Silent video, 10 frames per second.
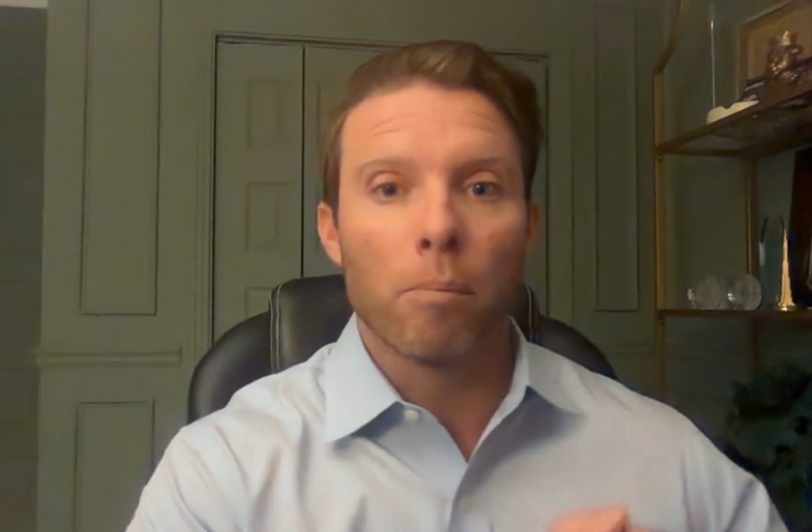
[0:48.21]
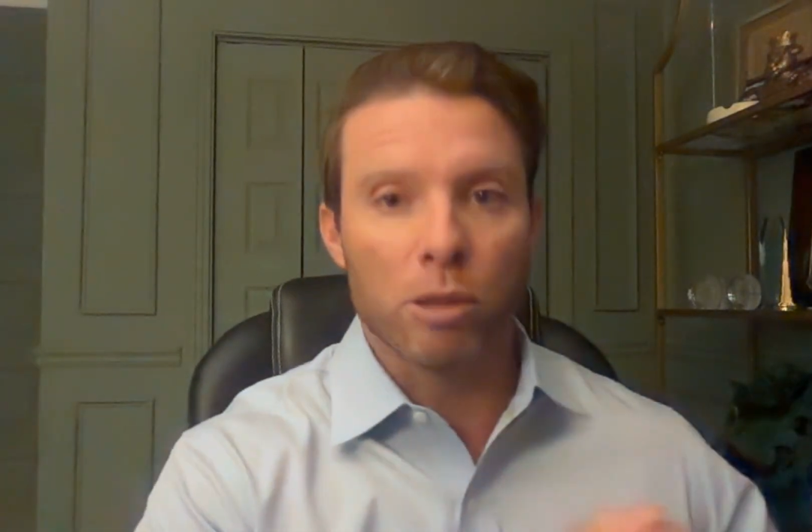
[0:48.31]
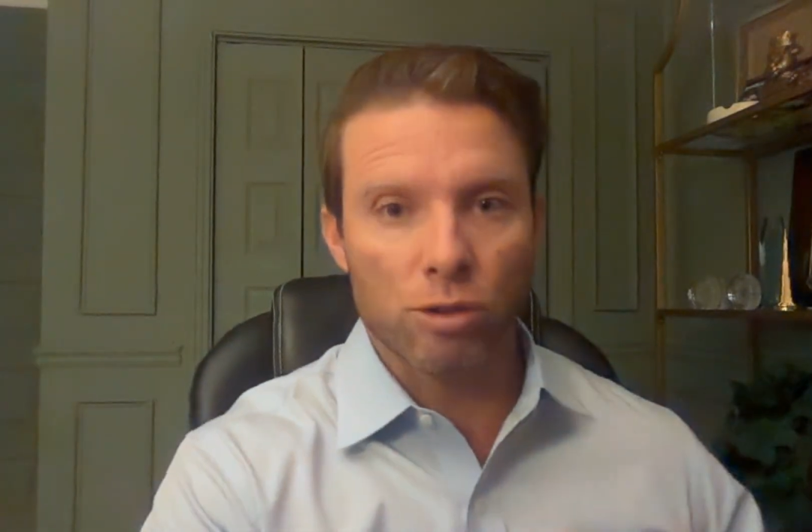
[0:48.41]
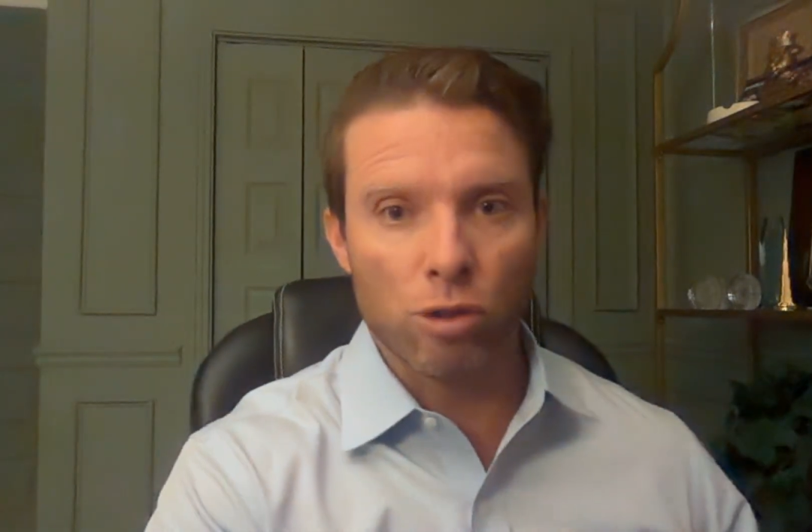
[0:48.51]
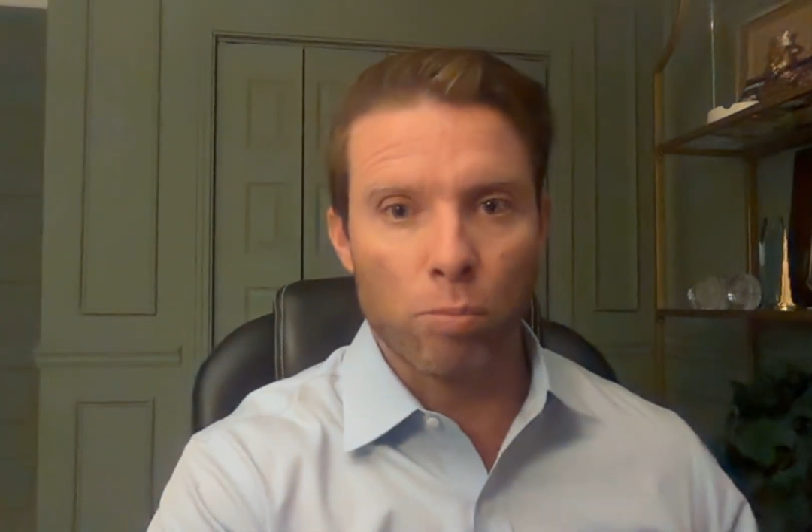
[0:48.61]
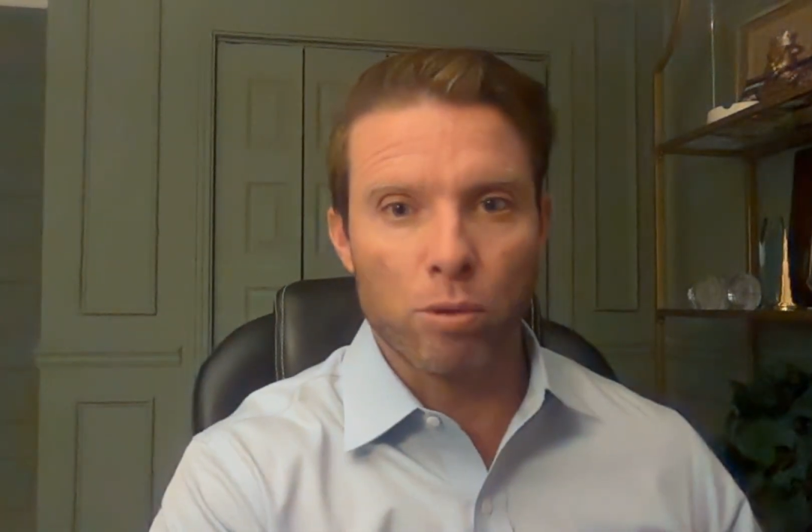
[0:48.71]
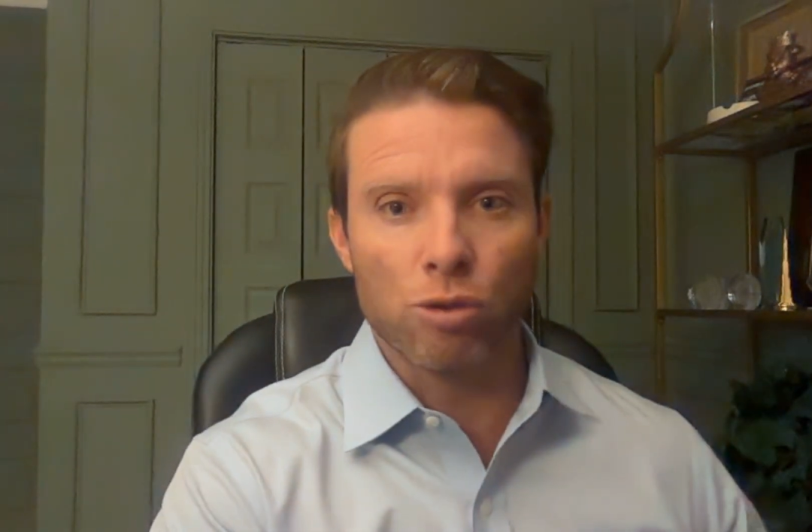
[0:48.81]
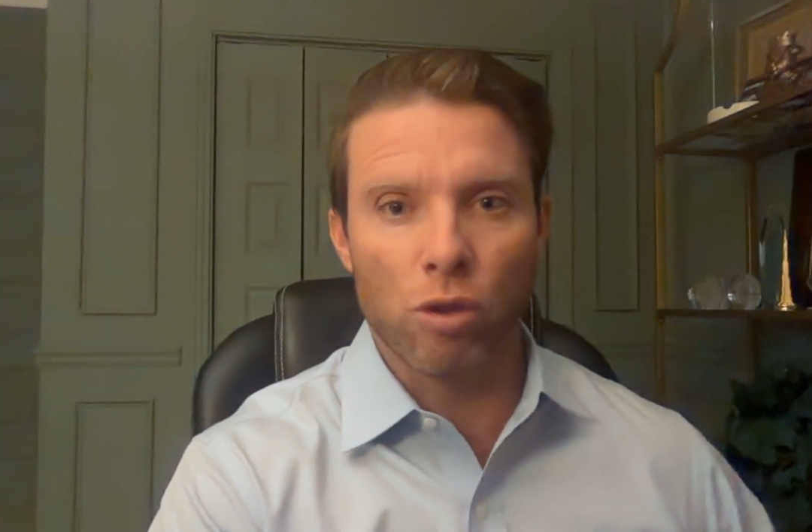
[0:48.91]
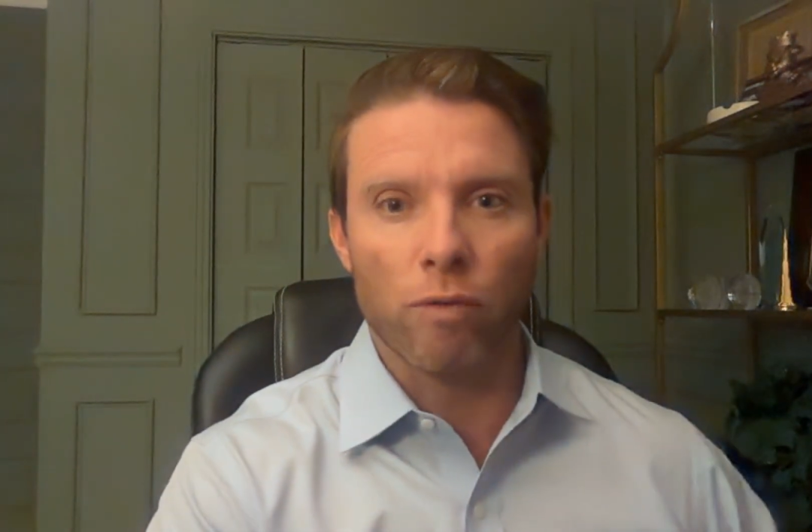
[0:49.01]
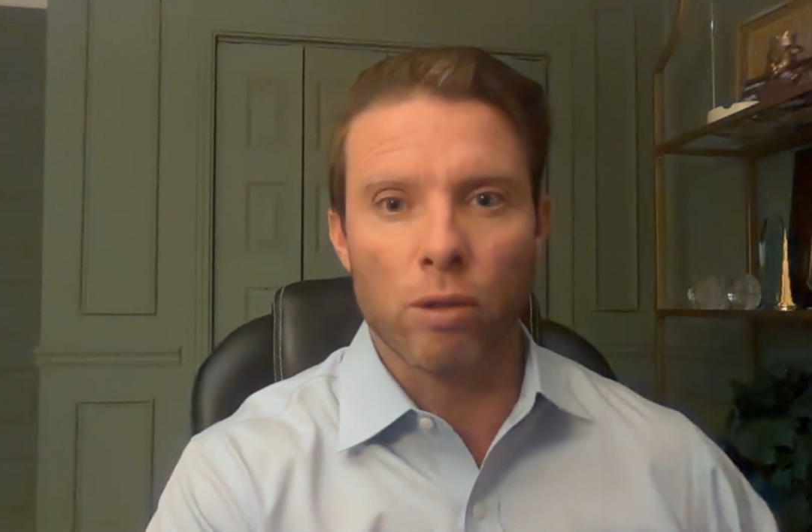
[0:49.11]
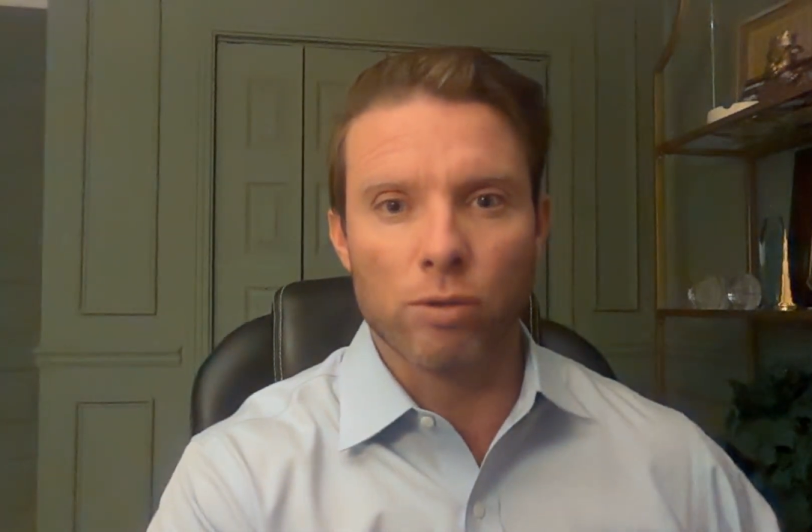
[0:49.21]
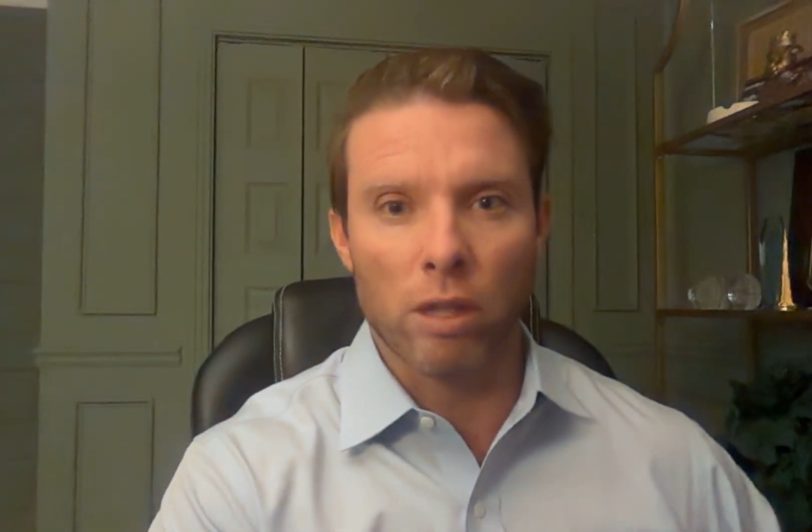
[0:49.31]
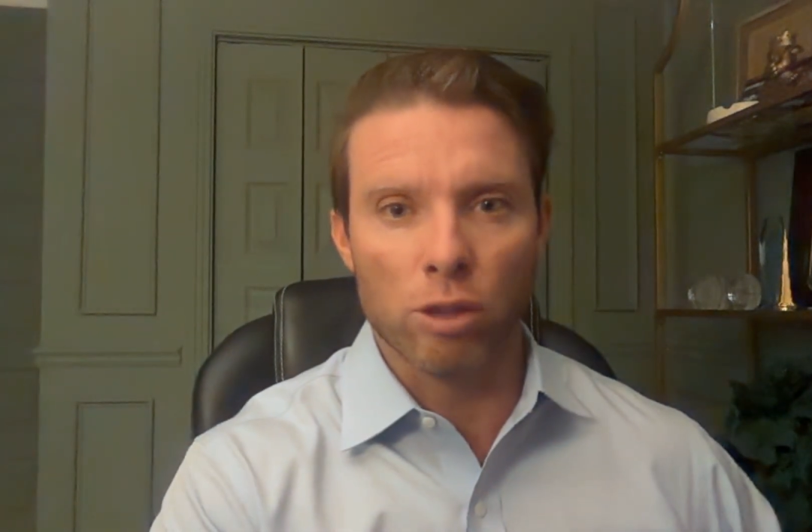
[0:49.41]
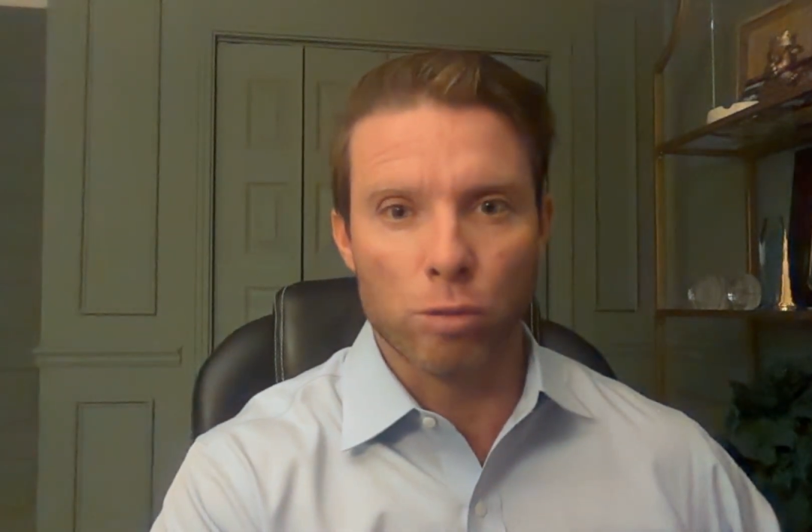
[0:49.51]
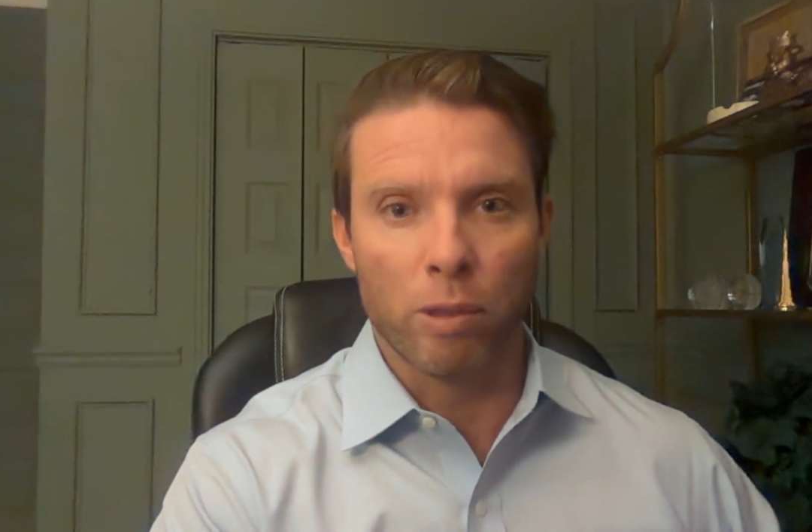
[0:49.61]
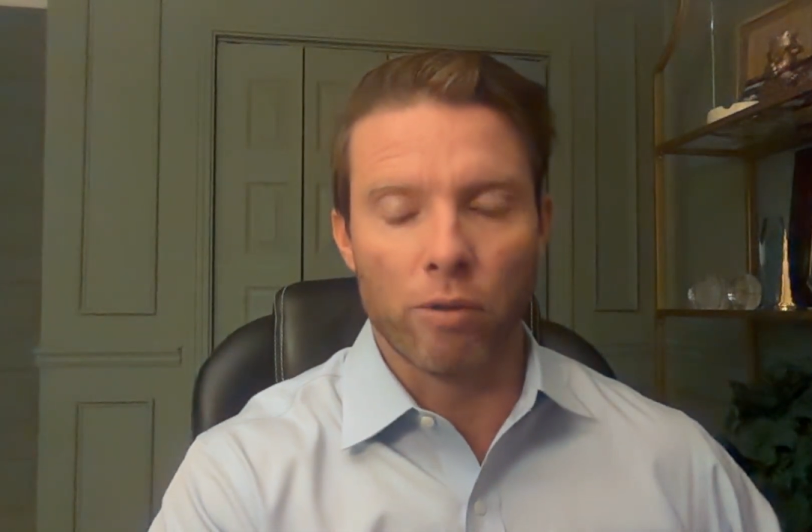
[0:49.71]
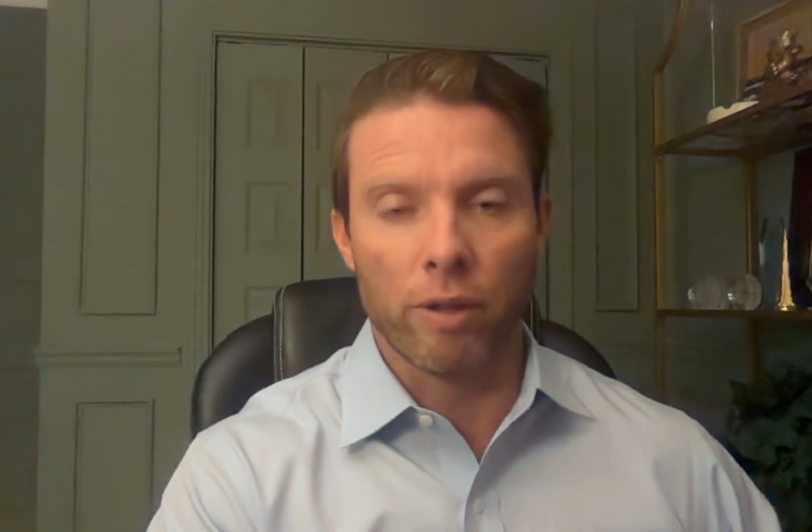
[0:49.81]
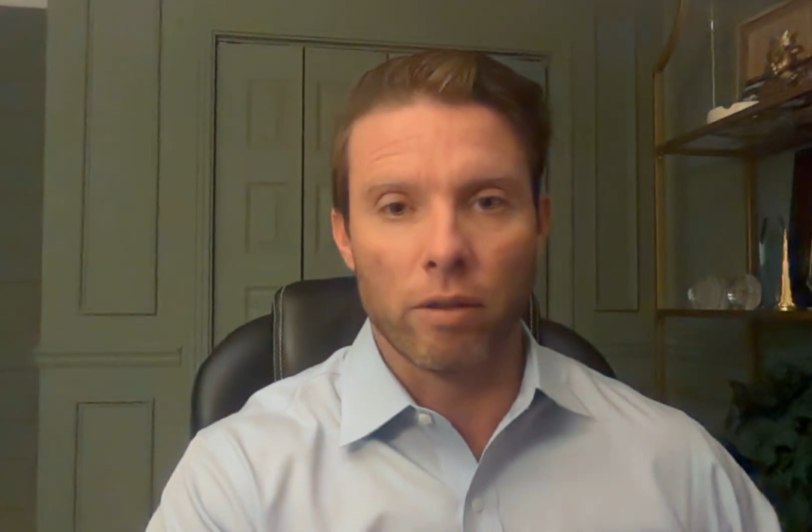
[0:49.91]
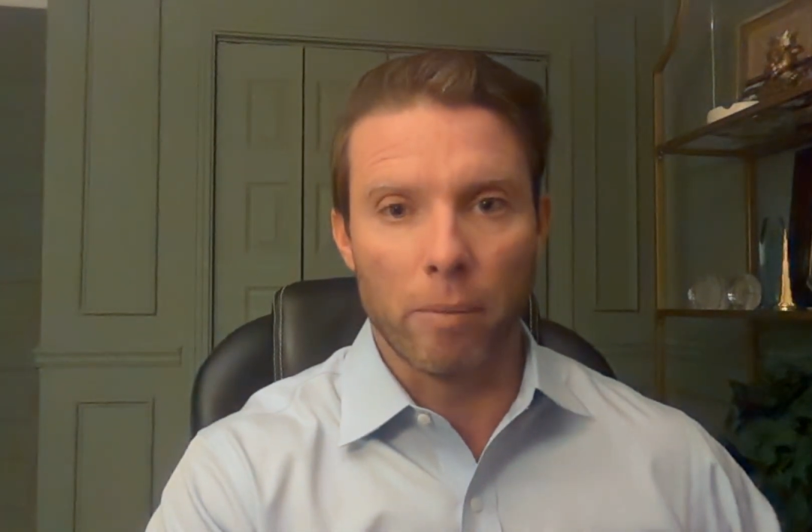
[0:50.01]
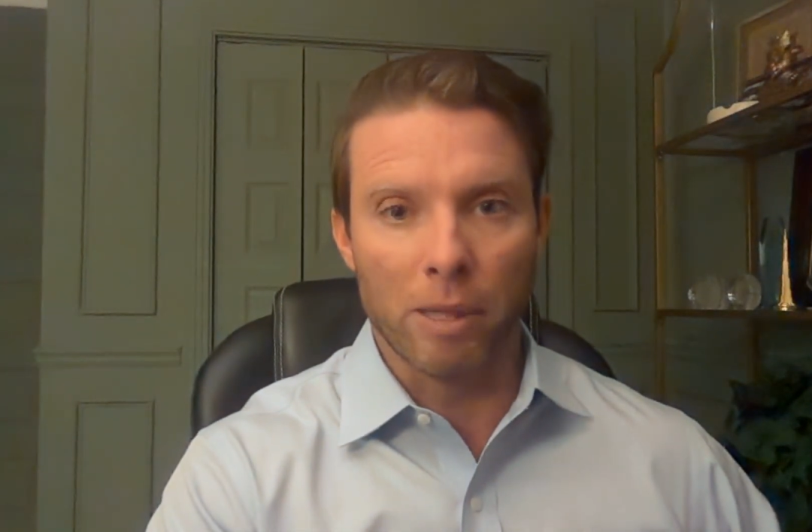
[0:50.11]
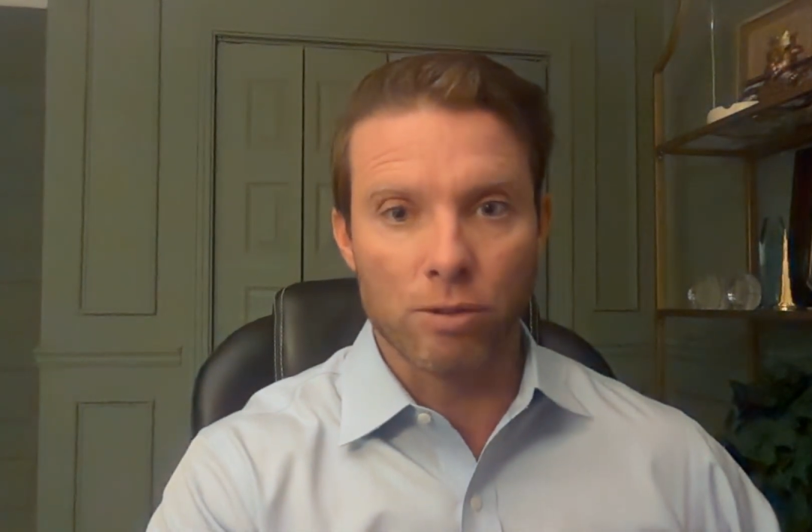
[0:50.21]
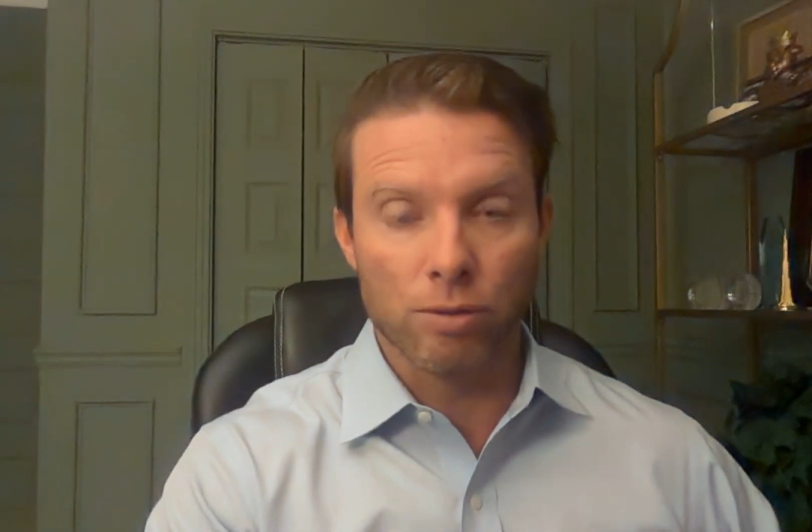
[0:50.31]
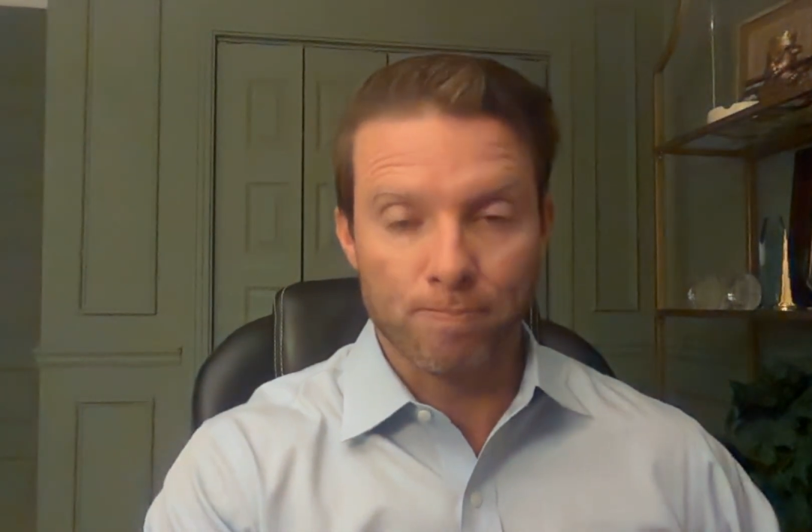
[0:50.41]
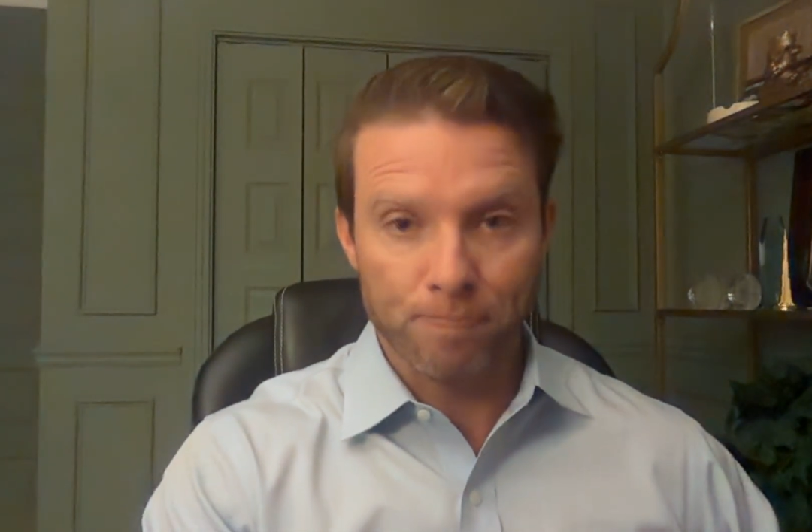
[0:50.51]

but still preserve those eligibility limits.